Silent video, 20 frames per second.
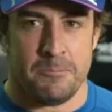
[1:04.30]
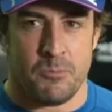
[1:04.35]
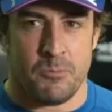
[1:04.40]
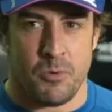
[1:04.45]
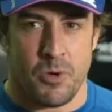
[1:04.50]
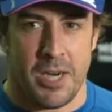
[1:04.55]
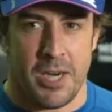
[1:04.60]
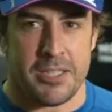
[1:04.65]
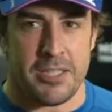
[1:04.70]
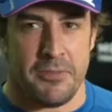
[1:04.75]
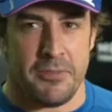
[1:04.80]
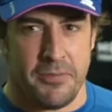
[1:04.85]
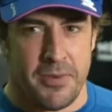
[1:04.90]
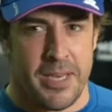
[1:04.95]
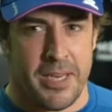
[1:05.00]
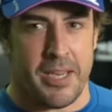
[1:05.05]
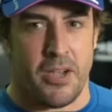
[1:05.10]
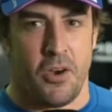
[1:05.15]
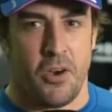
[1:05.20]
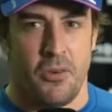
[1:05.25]

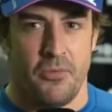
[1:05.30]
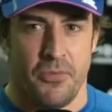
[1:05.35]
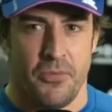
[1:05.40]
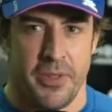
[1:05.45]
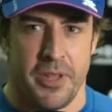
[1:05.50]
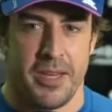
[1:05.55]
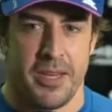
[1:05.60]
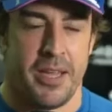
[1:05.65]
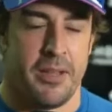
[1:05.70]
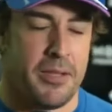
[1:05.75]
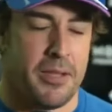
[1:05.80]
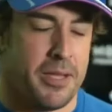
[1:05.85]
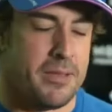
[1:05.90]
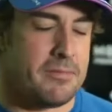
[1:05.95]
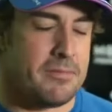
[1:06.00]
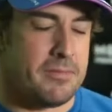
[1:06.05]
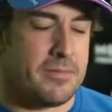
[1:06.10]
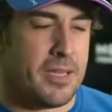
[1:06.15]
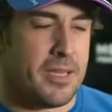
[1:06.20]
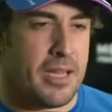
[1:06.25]
Relatively confident. I
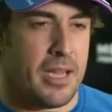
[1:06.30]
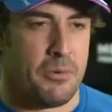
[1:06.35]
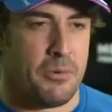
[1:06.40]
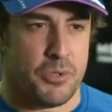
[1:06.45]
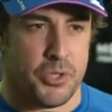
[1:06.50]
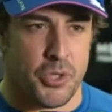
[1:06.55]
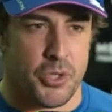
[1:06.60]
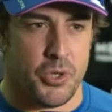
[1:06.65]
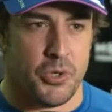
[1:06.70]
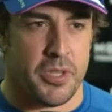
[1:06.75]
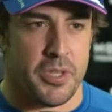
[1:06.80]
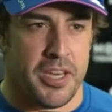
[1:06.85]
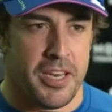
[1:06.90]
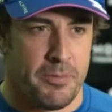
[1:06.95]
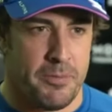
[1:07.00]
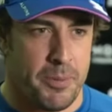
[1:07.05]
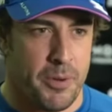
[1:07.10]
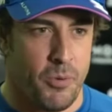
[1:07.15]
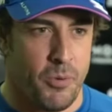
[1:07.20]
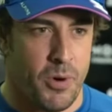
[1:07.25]
think the car was good in
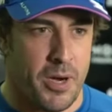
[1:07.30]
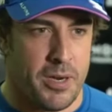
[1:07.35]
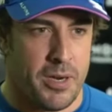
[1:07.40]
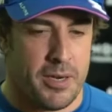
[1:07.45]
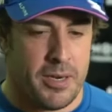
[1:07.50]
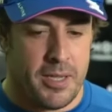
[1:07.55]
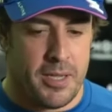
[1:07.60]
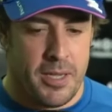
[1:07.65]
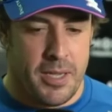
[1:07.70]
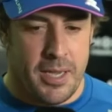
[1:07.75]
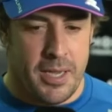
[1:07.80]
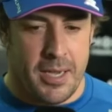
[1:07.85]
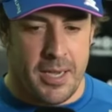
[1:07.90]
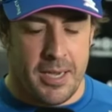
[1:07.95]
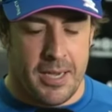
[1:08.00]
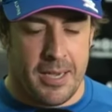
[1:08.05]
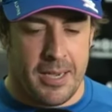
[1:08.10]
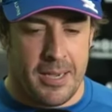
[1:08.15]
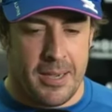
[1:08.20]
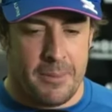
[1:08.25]
FP1.
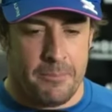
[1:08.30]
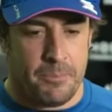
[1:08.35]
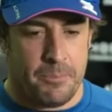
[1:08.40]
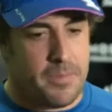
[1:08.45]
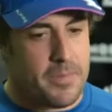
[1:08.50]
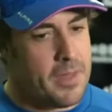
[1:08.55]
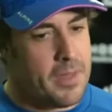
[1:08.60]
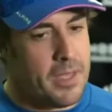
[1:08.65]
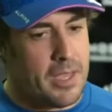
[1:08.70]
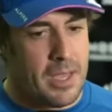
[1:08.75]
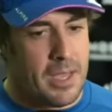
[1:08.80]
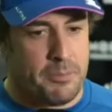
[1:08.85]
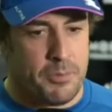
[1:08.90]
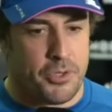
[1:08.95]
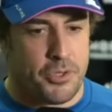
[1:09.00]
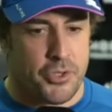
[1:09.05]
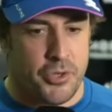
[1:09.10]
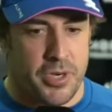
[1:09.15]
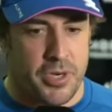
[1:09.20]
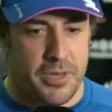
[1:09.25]
I'm
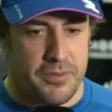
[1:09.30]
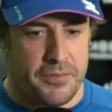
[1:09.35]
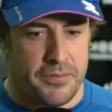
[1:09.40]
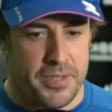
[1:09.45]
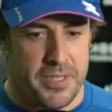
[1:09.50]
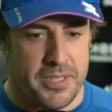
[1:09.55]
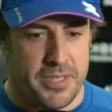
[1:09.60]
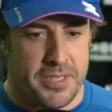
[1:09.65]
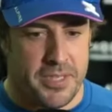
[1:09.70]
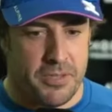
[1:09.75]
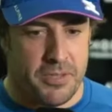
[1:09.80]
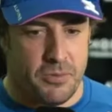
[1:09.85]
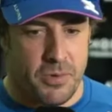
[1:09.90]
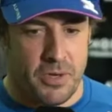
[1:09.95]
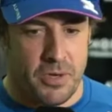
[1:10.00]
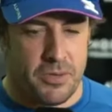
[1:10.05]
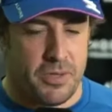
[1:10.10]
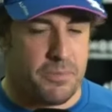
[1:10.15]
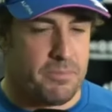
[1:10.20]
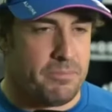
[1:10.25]
not sure if this is
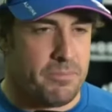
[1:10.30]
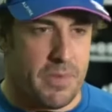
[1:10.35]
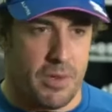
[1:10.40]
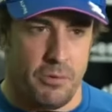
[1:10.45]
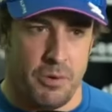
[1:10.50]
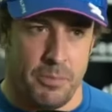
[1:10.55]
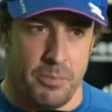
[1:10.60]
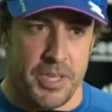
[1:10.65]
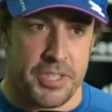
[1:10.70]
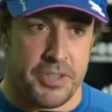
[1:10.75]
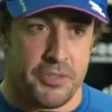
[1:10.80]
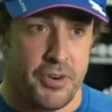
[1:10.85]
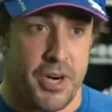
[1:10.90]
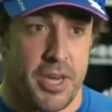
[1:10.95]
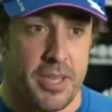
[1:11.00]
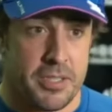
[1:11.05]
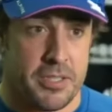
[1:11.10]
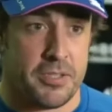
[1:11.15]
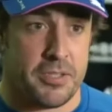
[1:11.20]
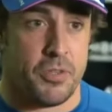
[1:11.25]
one of our best
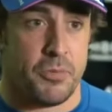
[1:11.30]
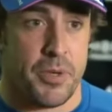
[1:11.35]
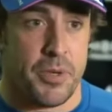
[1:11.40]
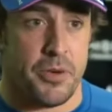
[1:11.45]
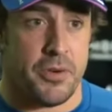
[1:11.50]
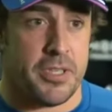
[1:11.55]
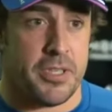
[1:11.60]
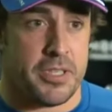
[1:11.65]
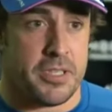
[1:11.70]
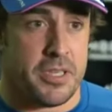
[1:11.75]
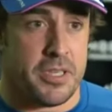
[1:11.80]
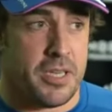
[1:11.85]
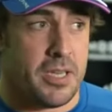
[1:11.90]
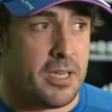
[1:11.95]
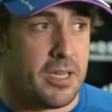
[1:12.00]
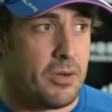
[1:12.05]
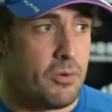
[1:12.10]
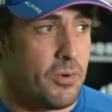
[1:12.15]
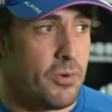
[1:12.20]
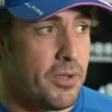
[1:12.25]
tracks, to be honest.
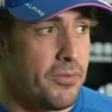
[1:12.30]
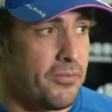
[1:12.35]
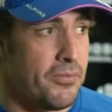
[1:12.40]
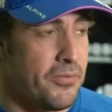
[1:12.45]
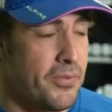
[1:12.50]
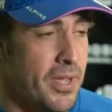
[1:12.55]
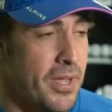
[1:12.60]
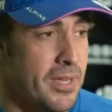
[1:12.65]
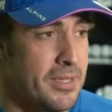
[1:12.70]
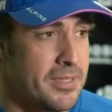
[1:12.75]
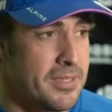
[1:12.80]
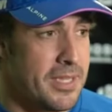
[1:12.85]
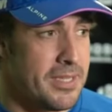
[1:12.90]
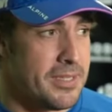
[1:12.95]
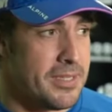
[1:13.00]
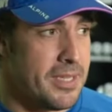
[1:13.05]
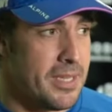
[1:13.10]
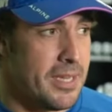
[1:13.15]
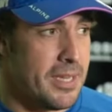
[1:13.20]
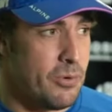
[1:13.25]
We felt
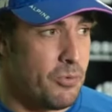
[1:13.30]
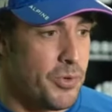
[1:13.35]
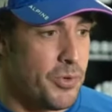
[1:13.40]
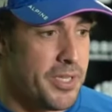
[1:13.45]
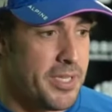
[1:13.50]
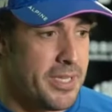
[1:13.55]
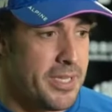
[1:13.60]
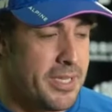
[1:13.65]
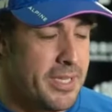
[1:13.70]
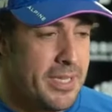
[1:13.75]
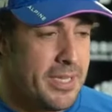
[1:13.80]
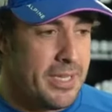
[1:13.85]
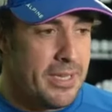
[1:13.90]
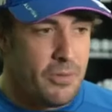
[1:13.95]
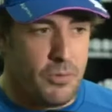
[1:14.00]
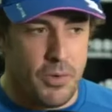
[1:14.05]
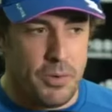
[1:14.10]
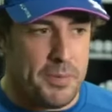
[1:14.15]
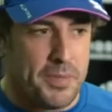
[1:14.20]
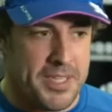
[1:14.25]
that we're
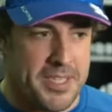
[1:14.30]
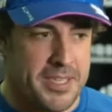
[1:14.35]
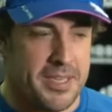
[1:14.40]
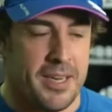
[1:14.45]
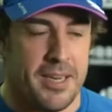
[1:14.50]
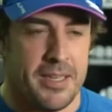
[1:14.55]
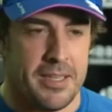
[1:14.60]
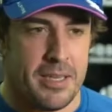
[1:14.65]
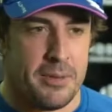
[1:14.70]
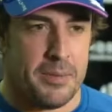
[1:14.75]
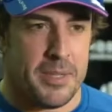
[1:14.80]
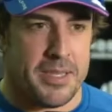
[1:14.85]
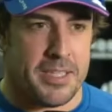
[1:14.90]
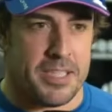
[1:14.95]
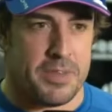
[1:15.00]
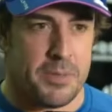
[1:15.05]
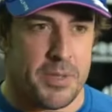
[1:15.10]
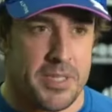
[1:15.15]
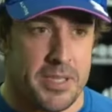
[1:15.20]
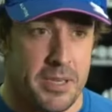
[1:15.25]
missing a little bit,
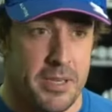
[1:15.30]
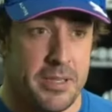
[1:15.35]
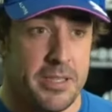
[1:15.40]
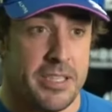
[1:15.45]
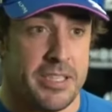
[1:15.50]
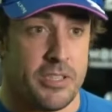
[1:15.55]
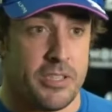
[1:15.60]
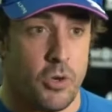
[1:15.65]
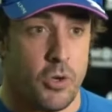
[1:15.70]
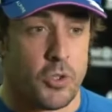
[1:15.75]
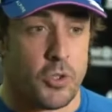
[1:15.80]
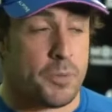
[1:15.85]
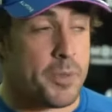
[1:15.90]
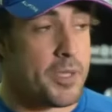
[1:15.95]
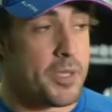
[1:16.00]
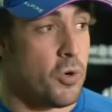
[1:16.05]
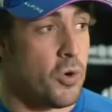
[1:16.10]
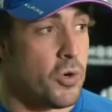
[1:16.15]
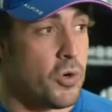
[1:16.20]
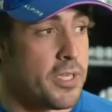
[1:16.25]
especially in the slow
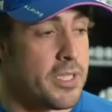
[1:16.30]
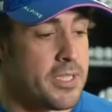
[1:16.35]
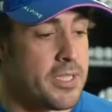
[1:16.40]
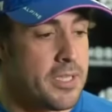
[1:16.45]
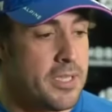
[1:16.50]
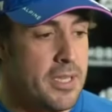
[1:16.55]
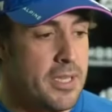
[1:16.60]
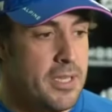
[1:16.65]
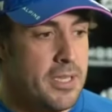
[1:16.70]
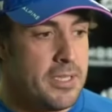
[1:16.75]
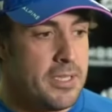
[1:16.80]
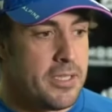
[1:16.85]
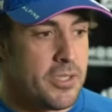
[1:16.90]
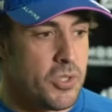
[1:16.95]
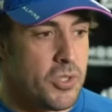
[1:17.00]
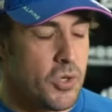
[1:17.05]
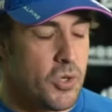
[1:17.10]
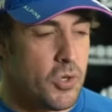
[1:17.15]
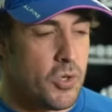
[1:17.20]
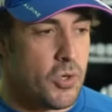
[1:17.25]
speed corners.
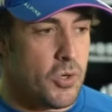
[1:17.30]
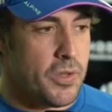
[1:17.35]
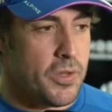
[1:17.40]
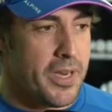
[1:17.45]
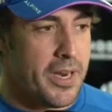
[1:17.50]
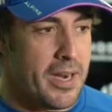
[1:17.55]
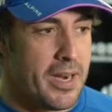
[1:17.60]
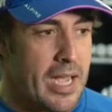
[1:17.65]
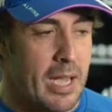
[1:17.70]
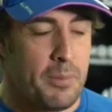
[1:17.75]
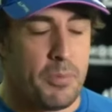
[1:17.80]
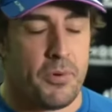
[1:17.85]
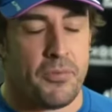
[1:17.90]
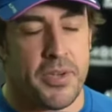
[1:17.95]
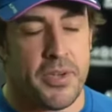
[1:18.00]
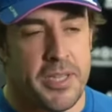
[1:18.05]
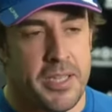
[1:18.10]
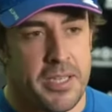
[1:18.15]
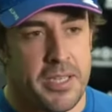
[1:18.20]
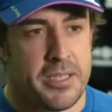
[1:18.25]
So there are a couple of
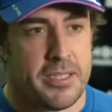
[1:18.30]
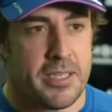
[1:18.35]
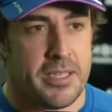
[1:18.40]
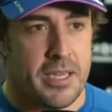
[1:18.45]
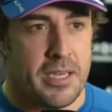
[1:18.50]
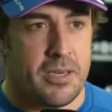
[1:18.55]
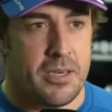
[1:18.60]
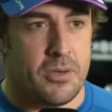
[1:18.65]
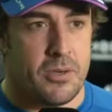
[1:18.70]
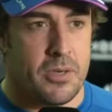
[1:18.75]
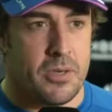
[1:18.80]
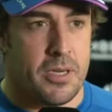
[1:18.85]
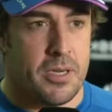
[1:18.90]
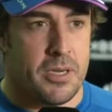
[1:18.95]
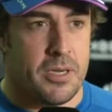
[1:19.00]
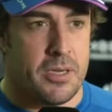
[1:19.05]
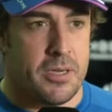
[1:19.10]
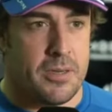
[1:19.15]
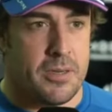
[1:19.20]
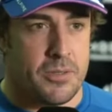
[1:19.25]
ideas
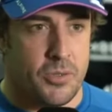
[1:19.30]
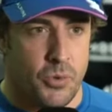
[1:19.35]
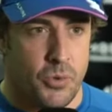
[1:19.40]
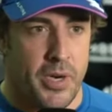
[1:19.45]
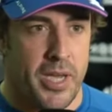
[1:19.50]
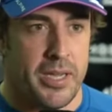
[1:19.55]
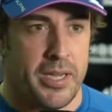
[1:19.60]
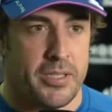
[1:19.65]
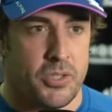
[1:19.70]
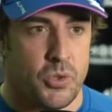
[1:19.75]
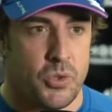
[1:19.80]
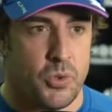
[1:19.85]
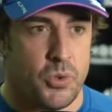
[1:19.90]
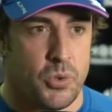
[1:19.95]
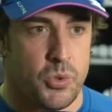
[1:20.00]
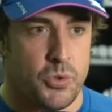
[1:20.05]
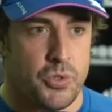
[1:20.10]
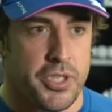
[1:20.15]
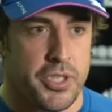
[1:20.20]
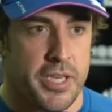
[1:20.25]
now tonight to
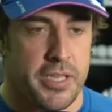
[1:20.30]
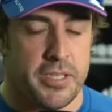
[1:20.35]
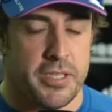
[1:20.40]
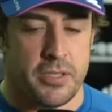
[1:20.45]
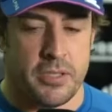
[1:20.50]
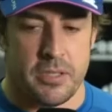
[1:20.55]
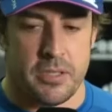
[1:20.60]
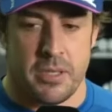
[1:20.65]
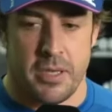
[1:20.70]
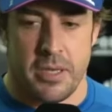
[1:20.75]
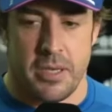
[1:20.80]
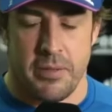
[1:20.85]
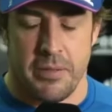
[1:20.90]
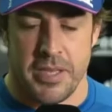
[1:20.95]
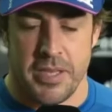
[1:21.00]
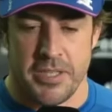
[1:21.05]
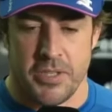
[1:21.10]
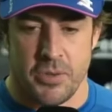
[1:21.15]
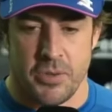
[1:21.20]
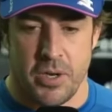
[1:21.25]
change
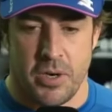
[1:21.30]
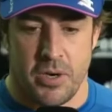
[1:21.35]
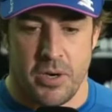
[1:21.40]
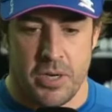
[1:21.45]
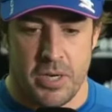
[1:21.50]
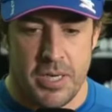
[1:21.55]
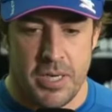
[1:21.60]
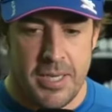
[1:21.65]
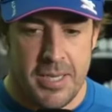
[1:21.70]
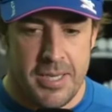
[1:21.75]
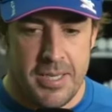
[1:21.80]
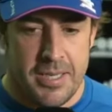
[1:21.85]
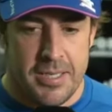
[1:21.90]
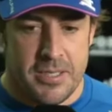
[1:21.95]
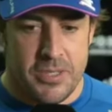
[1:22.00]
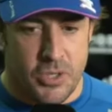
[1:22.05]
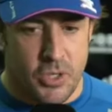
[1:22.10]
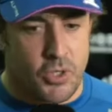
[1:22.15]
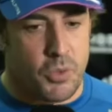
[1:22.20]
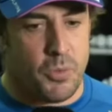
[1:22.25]
things on the car.
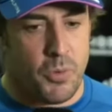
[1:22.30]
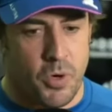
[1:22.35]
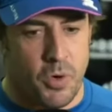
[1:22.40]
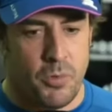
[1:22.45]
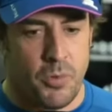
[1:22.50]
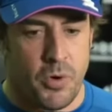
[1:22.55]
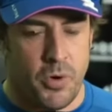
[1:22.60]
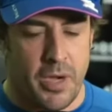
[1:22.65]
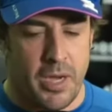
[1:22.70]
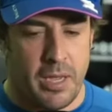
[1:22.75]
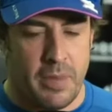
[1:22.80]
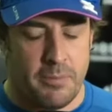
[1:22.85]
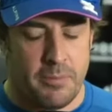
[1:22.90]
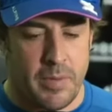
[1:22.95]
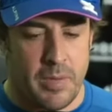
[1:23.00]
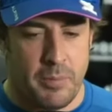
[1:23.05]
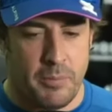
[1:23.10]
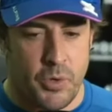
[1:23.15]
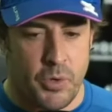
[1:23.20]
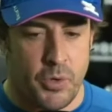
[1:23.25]
So tomorrow morning,
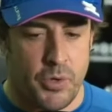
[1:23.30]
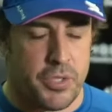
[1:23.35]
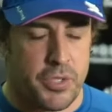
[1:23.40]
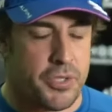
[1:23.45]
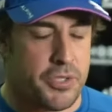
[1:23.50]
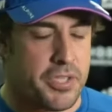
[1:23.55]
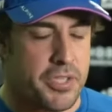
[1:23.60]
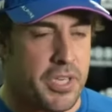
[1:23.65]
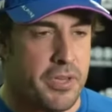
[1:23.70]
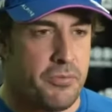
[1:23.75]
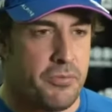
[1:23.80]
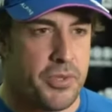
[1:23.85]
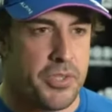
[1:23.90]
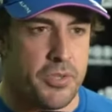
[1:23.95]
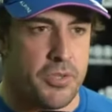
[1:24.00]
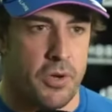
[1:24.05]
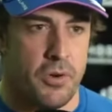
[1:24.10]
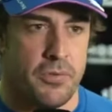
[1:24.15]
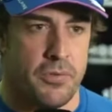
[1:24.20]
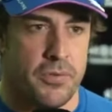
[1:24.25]
I'm curious to see if we
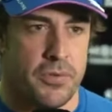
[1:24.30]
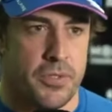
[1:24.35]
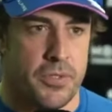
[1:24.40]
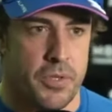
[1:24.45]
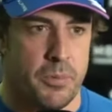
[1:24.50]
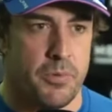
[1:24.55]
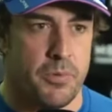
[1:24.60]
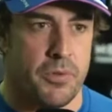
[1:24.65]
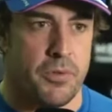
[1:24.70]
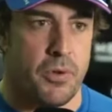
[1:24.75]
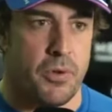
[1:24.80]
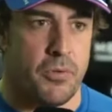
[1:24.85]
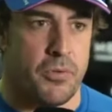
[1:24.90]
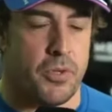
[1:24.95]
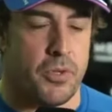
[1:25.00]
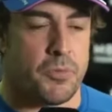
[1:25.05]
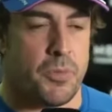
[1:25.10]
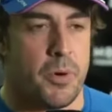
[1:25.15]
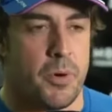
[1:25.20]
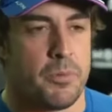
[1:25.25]
solve some of
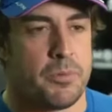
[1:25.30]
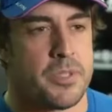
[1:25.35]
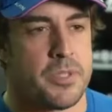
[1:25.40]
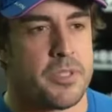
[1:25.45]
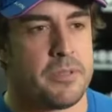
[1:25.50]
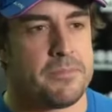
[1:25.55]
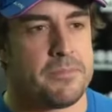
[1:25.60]
those problems.